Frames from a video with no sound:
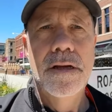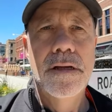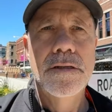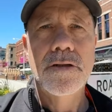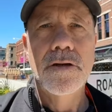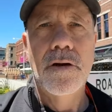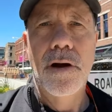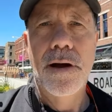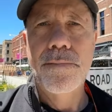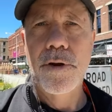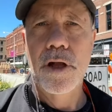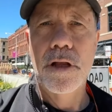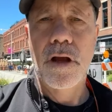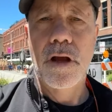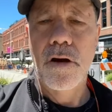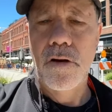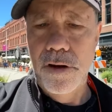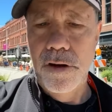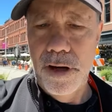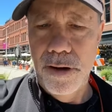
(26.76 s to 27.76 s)
So I'm going to
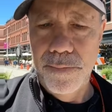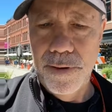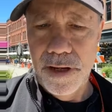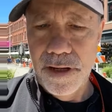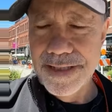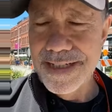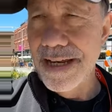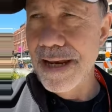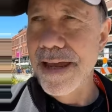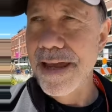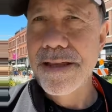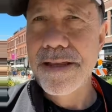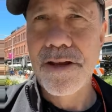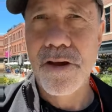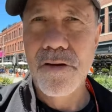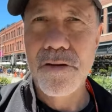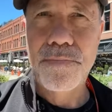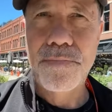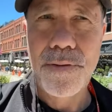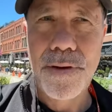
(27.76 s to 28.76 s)
go here because I like to
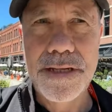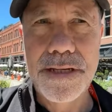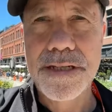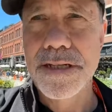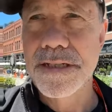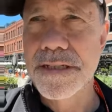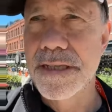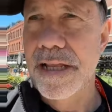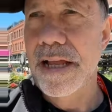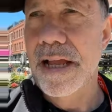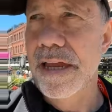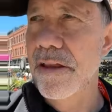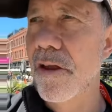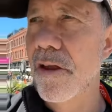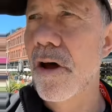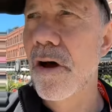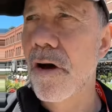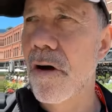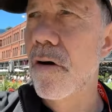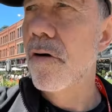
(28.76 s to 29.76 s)
go to places that I
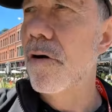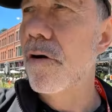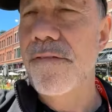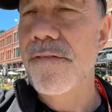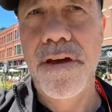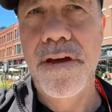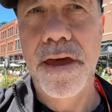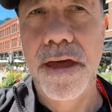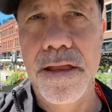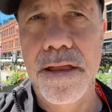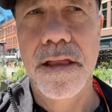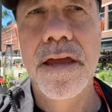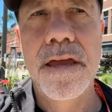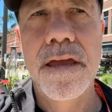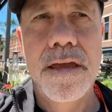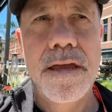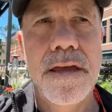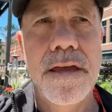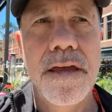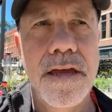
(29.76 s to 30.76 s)
know I've had
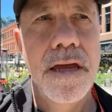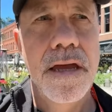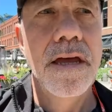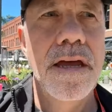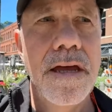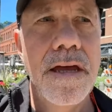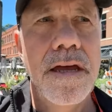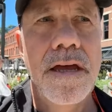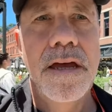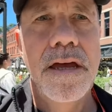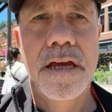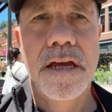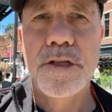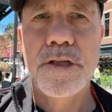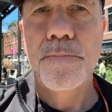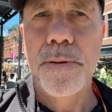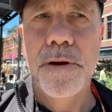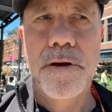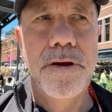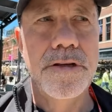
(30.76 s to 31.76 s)

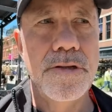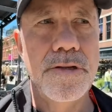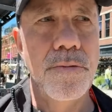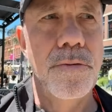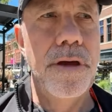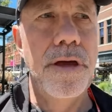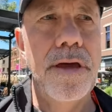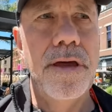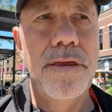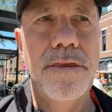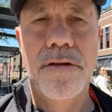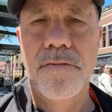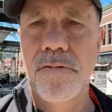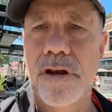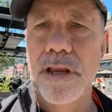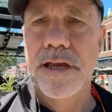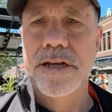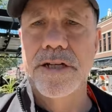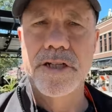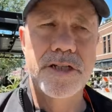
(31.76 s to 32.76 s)
experience with and
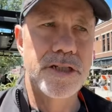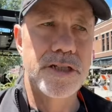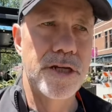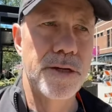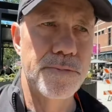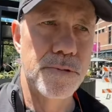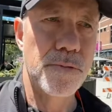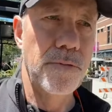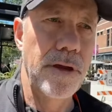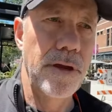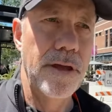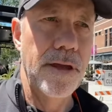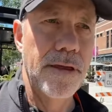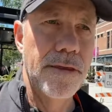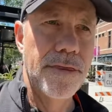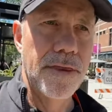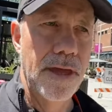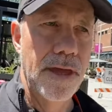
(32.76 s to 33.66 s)
relationships with, and